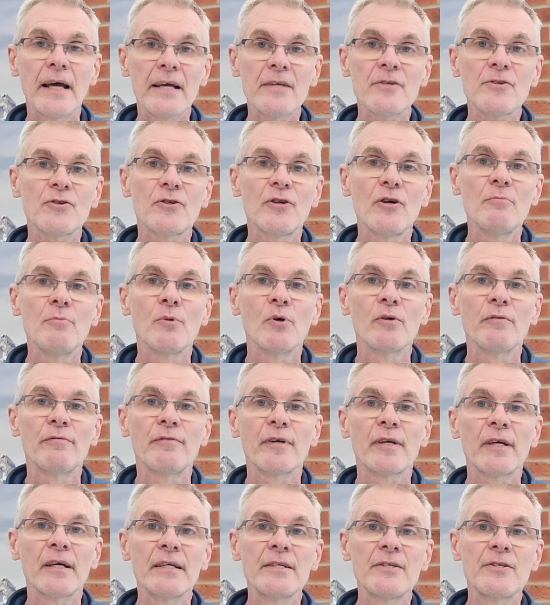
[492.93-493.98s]
astro
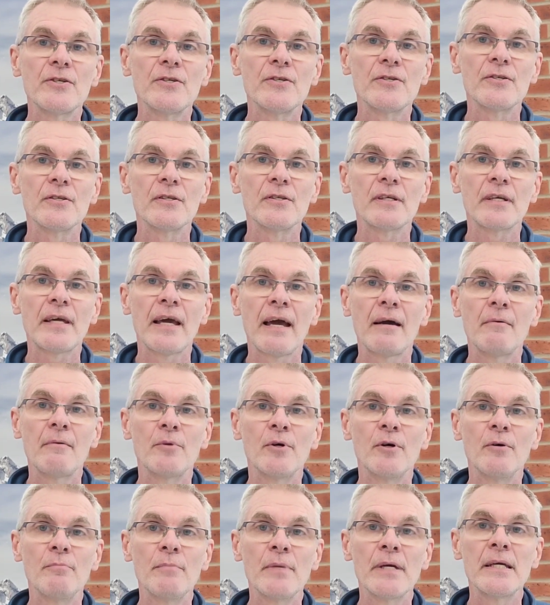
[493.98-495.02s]
modification to the
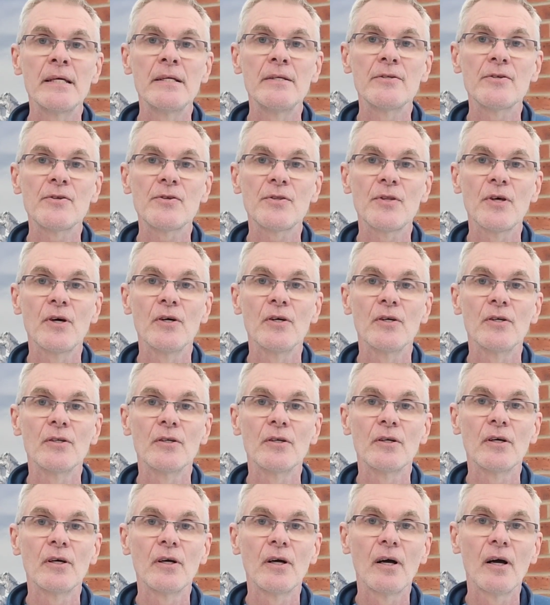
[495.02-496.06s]
camera means that
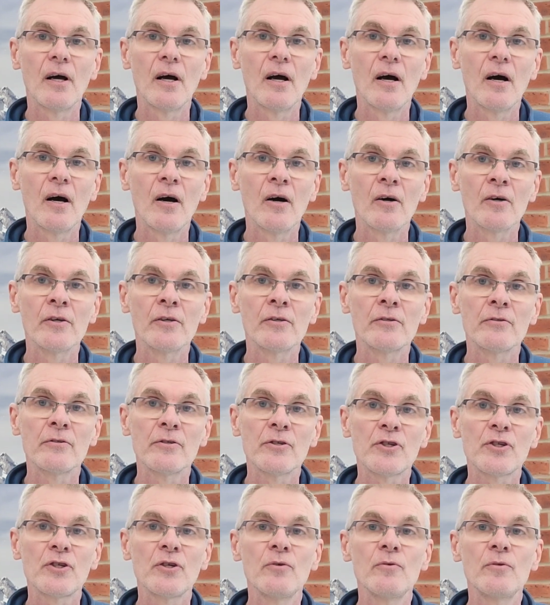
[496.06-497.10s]
I
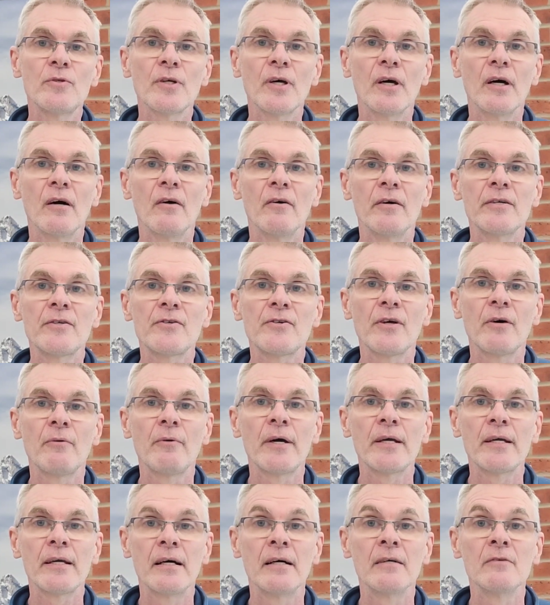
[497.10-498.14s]
shoot at
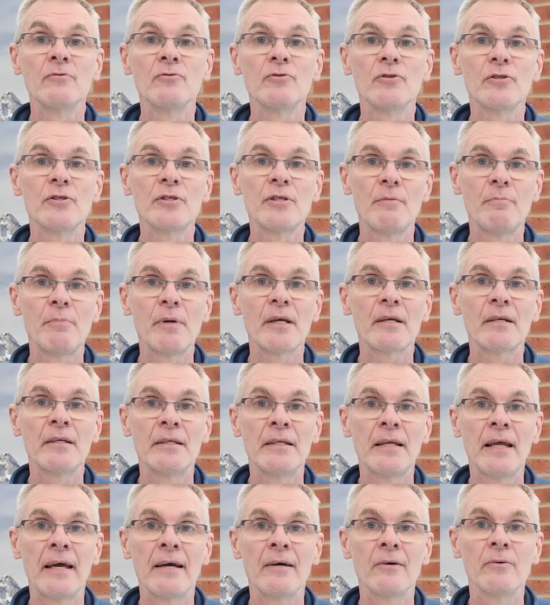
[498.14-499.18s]
ISO 800 typically
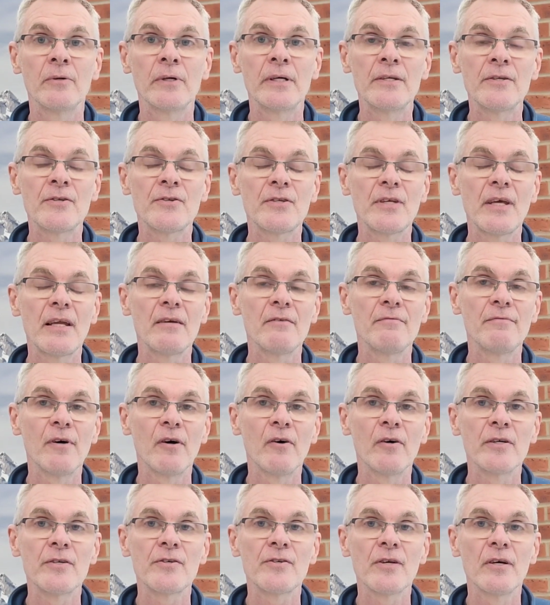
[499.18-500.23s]
now instead of
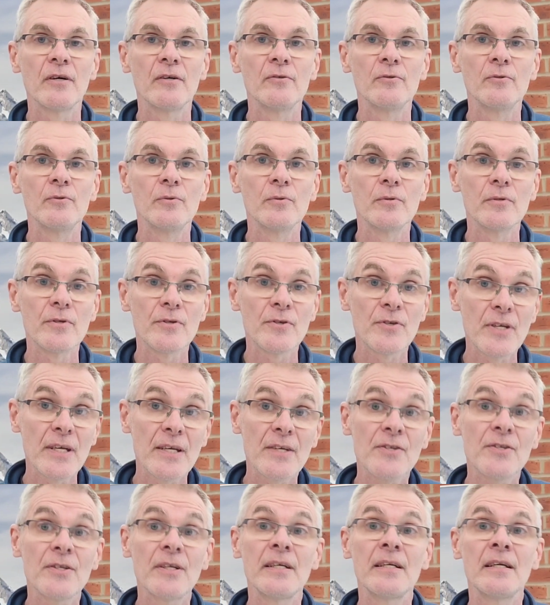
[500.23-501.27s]
ISO
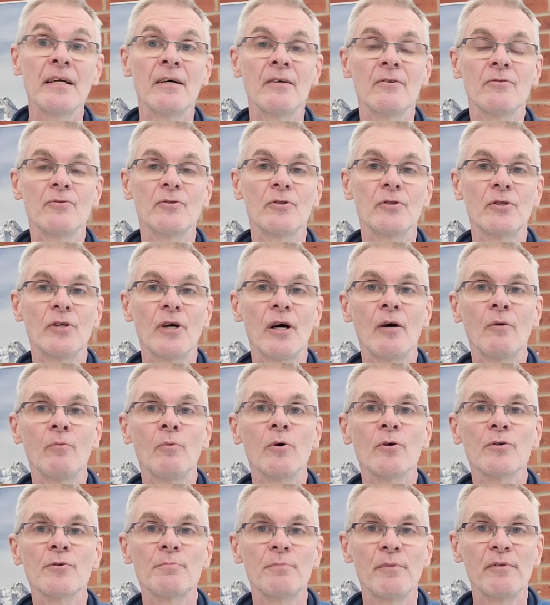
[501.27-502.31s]
1600 that I
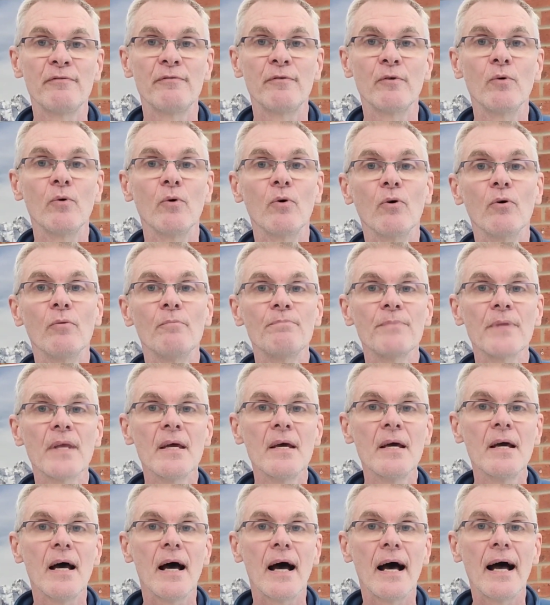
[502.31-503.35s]
was before
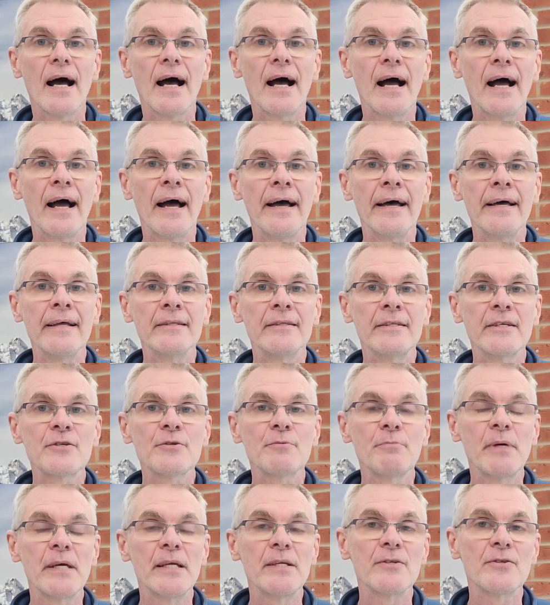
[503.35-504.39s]
and
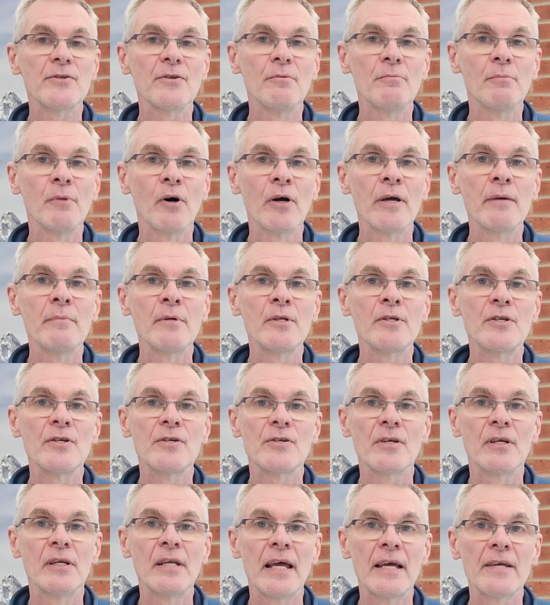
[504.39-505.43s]
this means that my
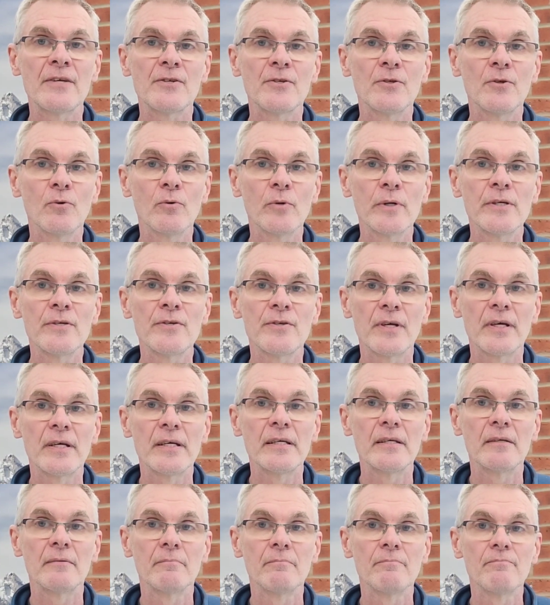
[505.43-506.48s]
images are less
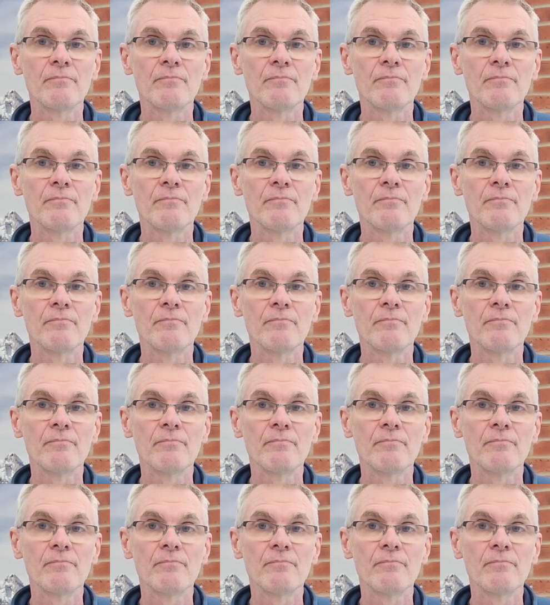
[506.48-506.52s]
noisy.